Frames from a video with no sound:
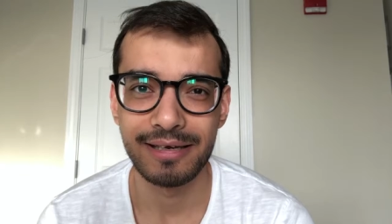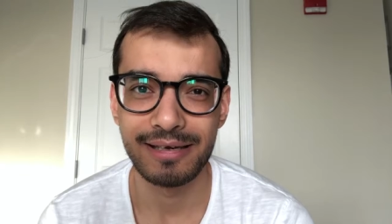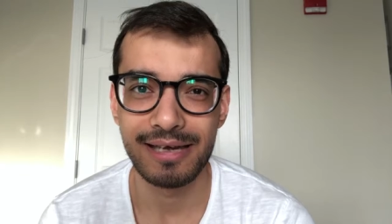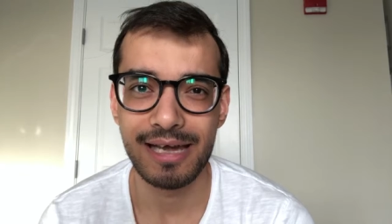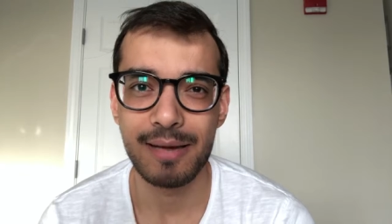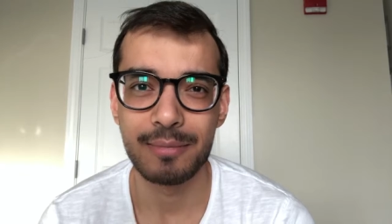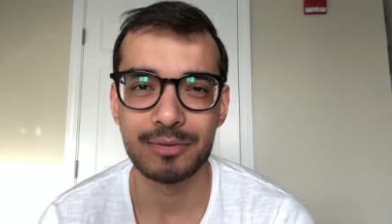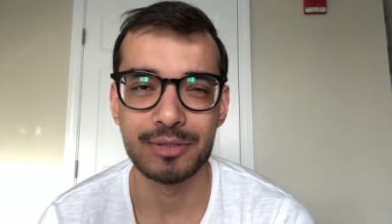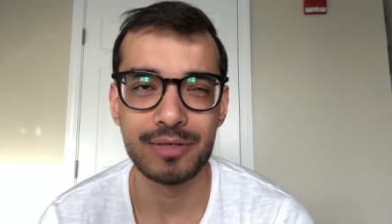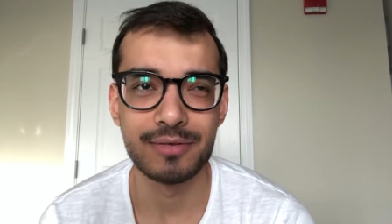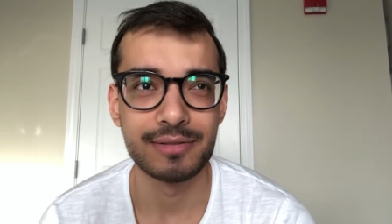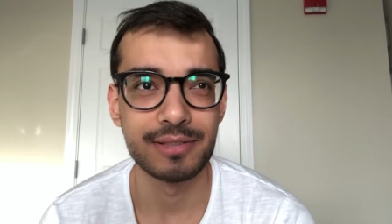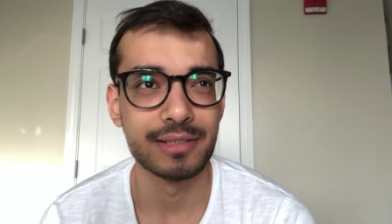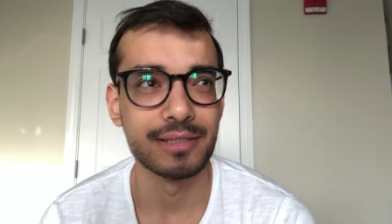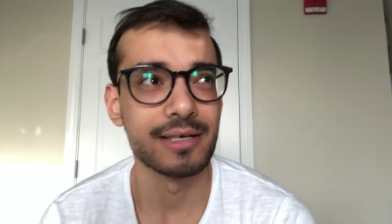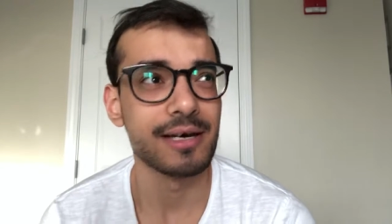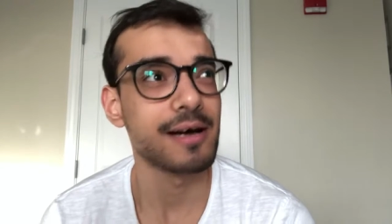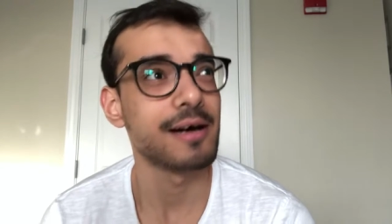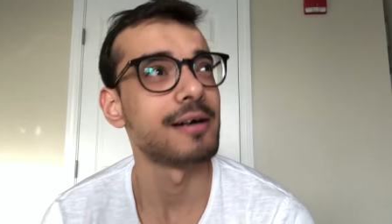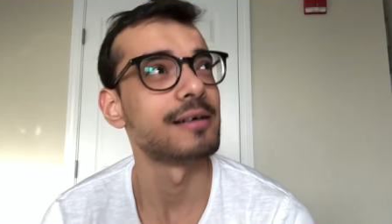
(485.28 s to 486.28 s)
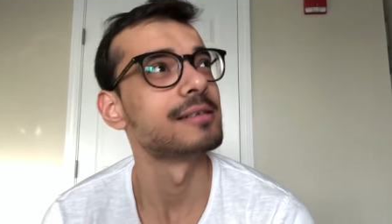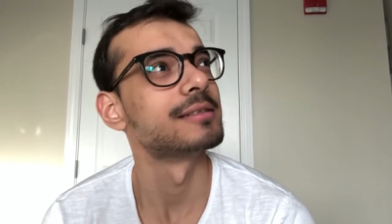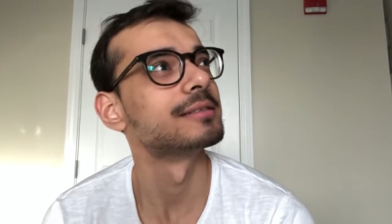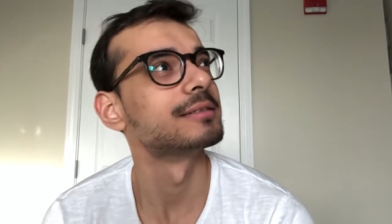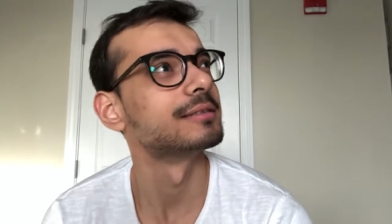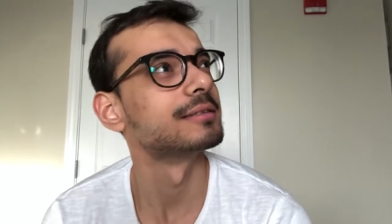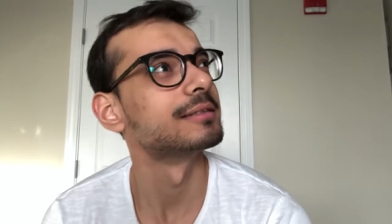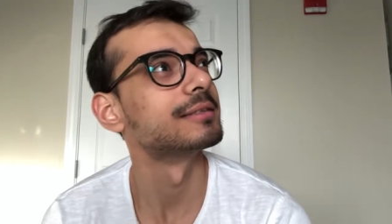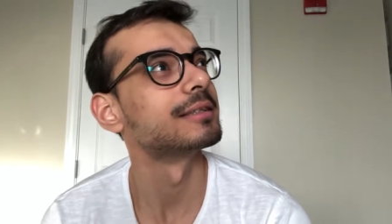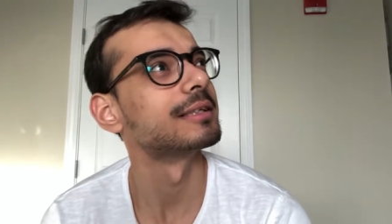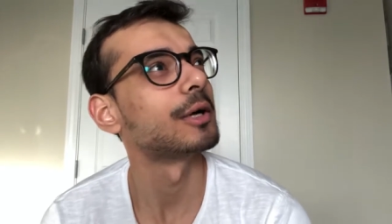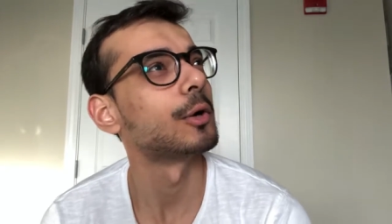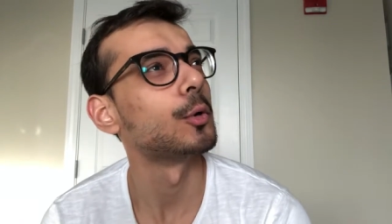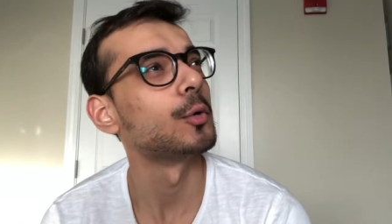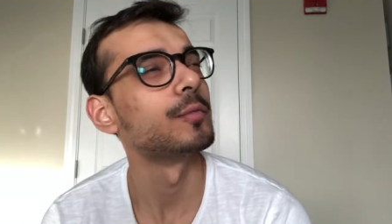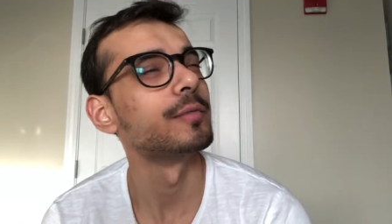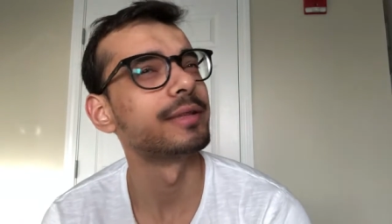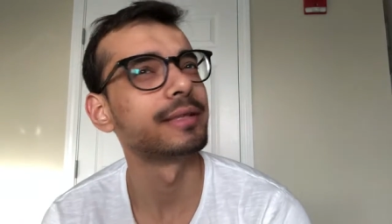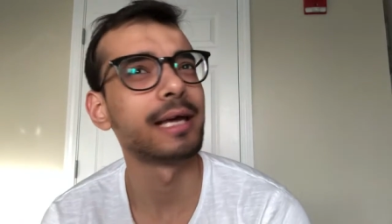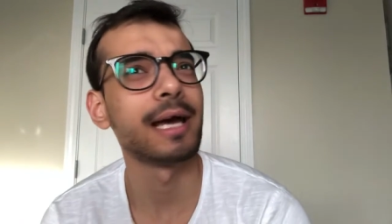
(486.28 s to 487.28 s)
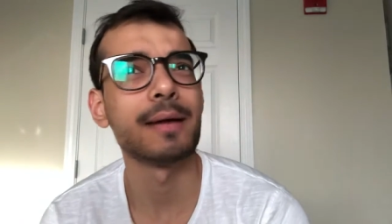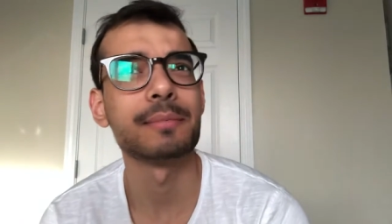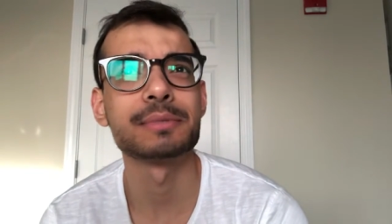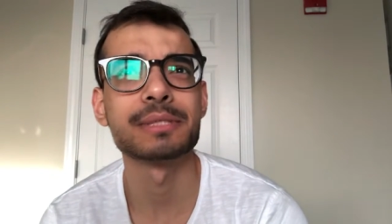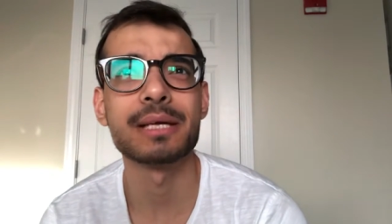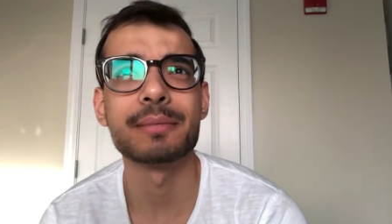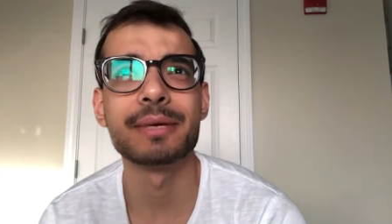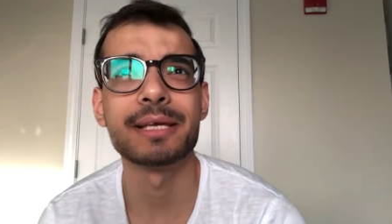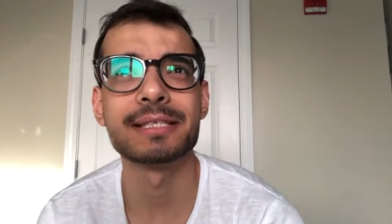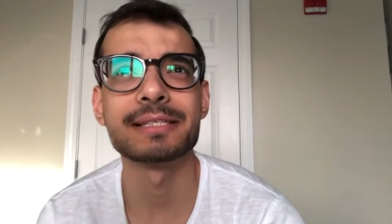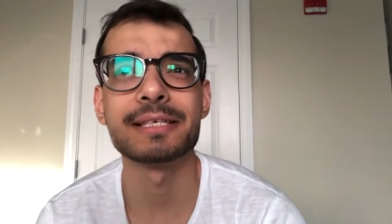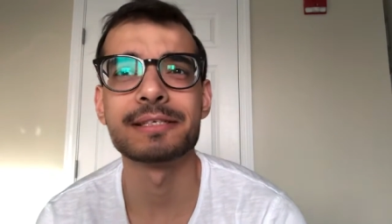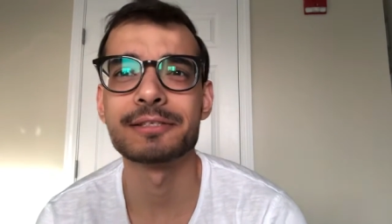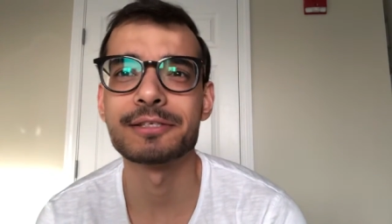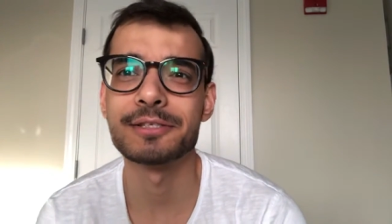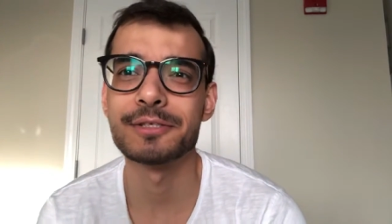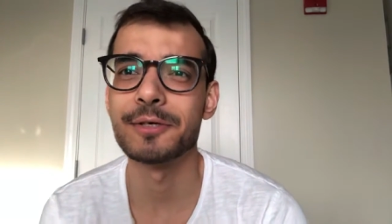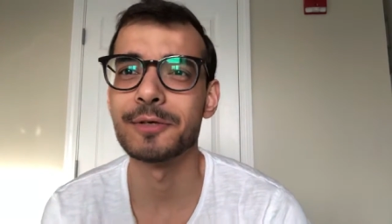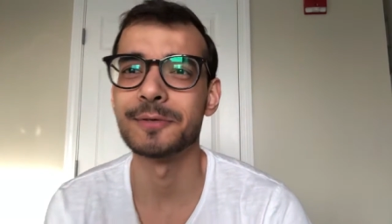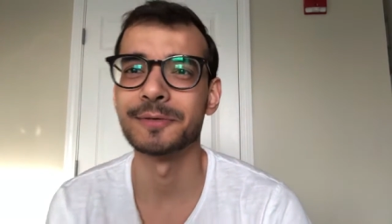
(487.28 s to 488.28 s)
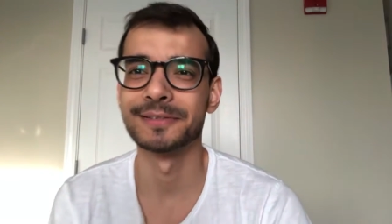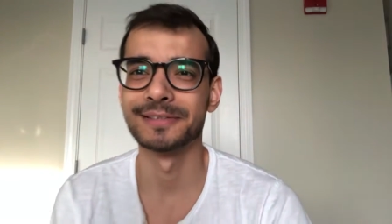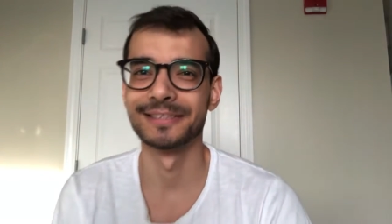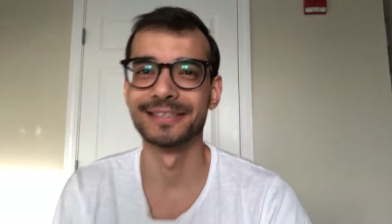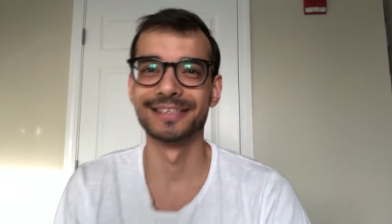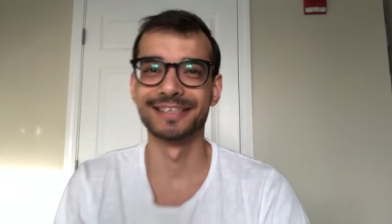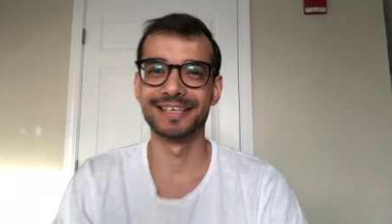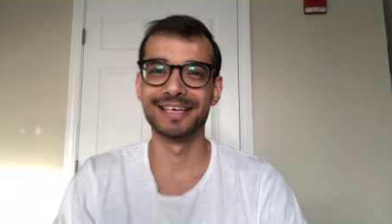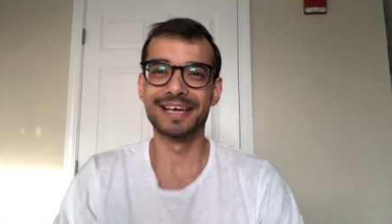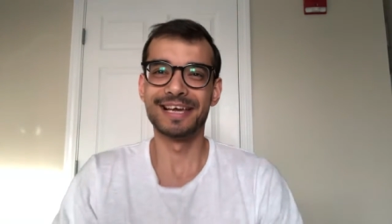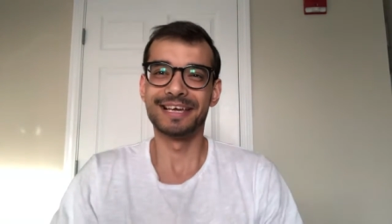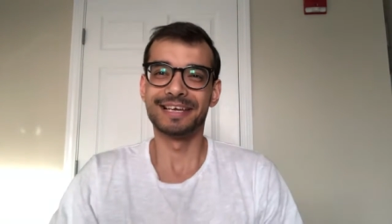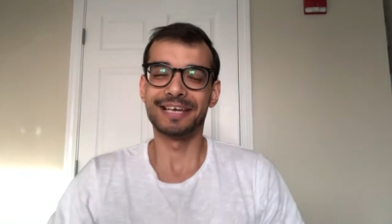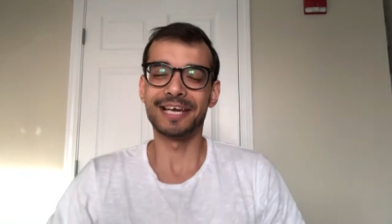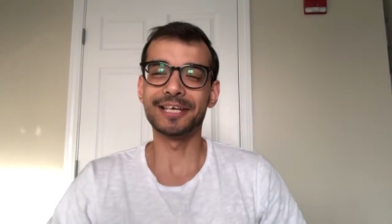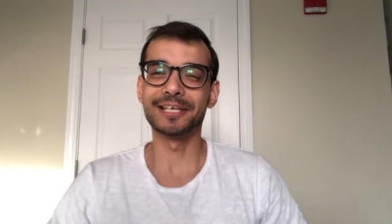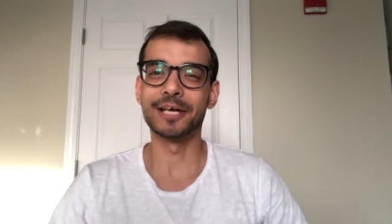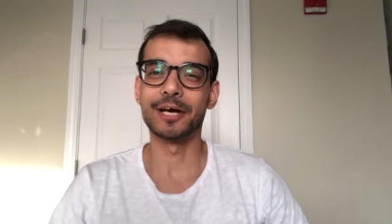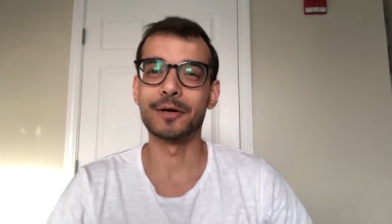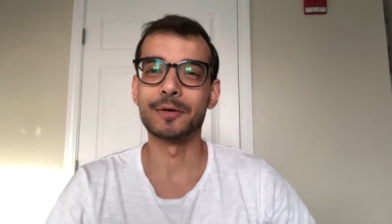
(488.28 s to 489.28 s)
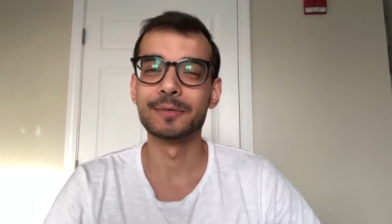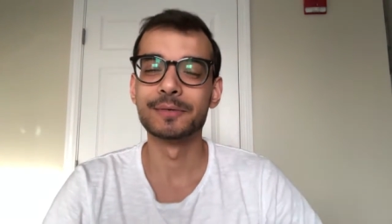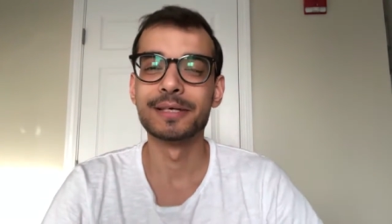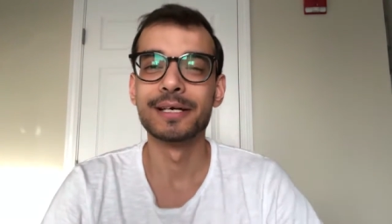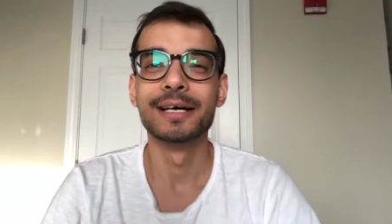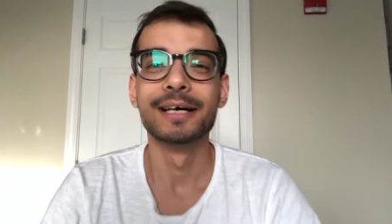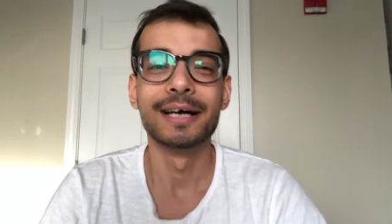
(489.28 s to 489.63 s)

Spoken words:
Kaps. I was like, Code with Kaps, that makes sense. So anyhow,